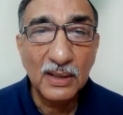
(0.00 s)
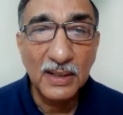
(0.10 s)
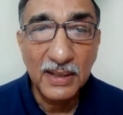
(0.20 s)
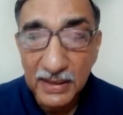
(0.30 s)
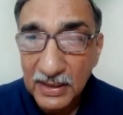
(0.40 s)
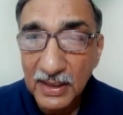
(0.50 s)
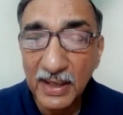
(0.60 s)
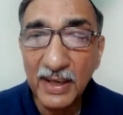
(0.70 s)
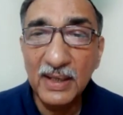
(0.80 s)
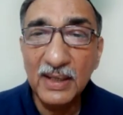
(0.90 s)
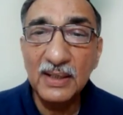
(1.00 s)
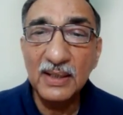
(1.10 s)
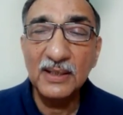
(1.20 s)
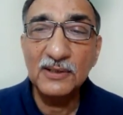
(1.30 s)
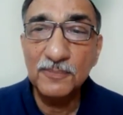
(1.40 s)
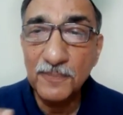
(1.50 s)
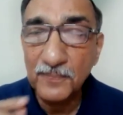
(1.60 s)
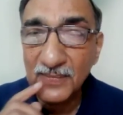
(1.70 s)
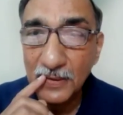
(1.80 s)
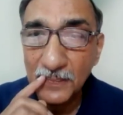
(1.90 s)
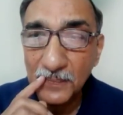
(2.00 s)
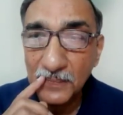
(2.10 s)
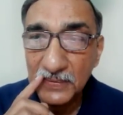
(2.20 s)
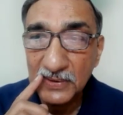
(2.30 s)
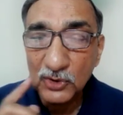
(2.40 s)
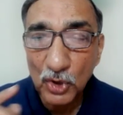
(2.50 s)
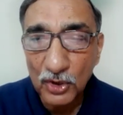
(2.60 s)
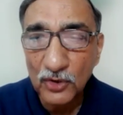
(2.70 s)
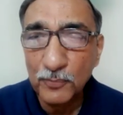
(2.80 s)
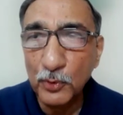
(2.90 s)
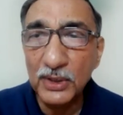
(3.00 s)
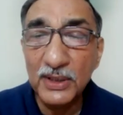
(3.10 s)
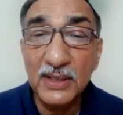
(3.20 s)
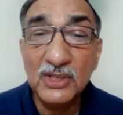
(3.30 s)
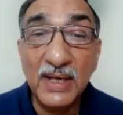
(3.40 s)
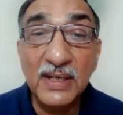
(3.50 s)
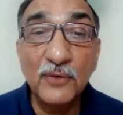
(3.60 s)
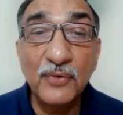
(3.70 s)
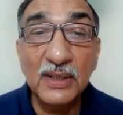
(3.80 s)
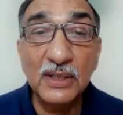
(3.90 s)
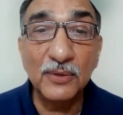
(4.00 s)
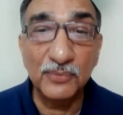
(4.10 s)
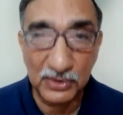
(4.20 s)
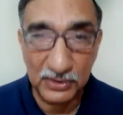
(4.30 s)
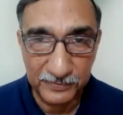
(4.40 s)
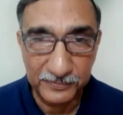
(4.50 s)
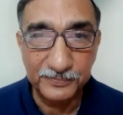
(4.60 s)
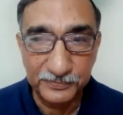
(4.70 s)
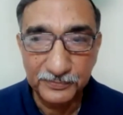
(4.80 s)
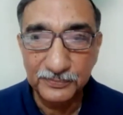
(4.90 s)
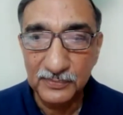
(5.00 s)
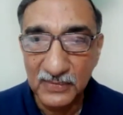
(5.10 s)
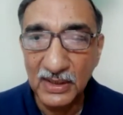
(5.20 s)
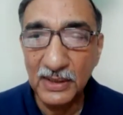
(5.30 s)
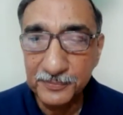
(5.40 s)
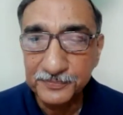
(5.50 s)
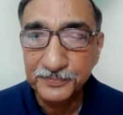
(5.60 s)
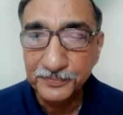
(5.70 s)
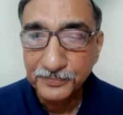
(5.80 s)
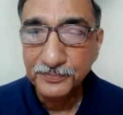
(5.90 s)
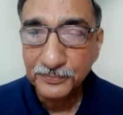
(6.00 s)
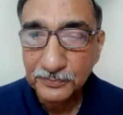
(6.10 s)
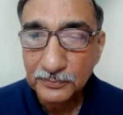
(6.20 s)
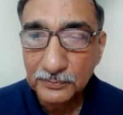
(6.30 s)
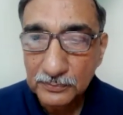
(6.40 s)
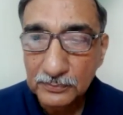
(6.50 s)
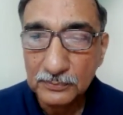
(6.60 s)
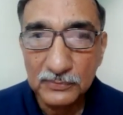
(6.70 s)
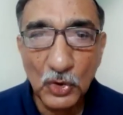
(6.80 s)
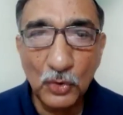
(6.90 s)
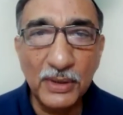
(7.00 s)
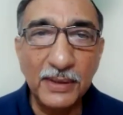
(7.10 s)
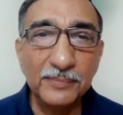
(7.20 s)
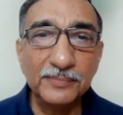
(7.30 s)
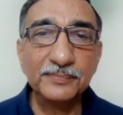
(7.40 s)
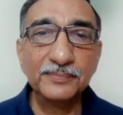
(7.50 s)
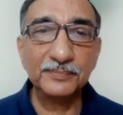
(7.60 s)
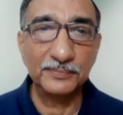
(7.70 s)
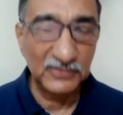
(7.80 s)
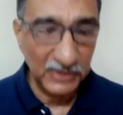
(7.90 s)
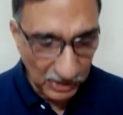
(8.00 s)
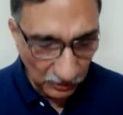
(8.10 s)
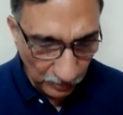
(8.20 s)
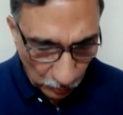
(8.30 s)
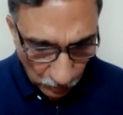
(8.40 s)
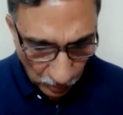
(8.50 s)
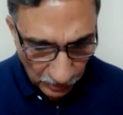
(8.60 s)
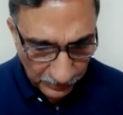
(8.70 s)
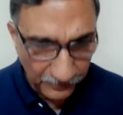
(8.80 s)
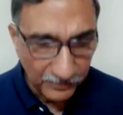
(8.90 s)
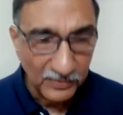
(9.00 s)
clear, and he has sort of put it in scientific terms. Yeah. Okay. Shall we move on?